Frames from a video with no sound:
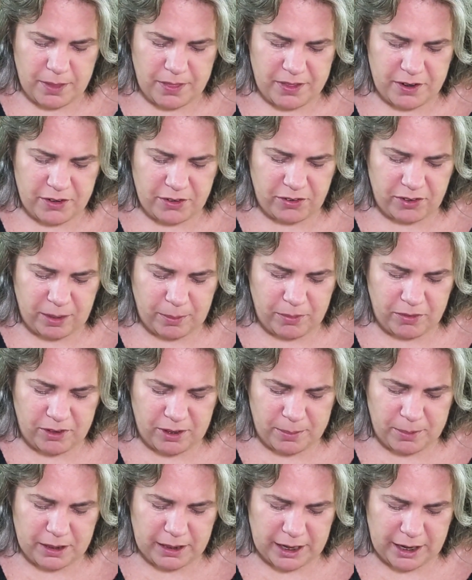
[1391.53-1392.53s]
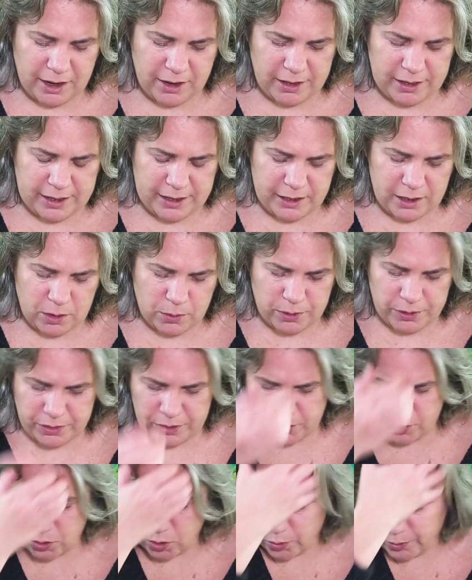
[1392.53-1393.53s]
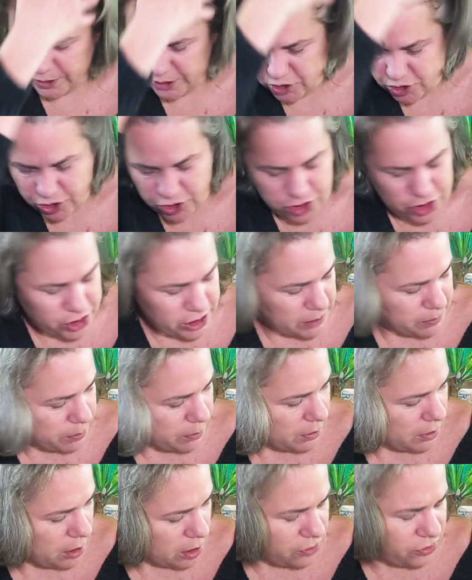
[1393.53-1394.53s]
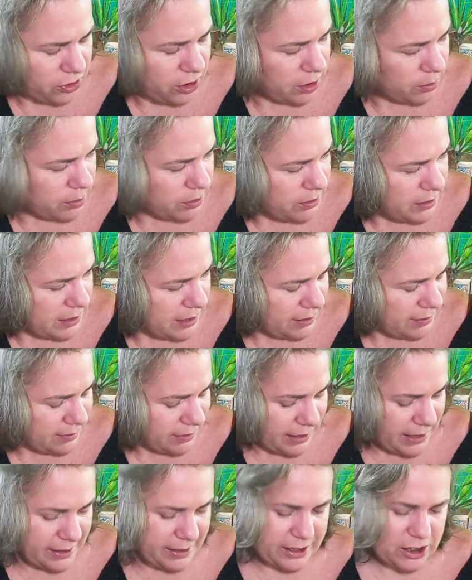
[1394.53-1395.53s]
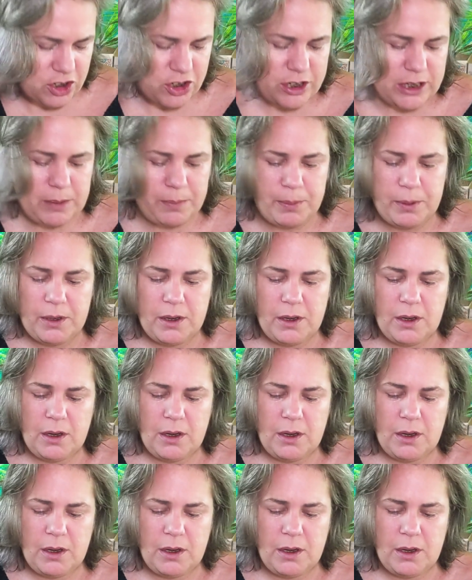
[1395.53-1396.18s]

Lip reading: There's some similarity here with the Norwegian sheep, or sorry, with the Icelandic sheep,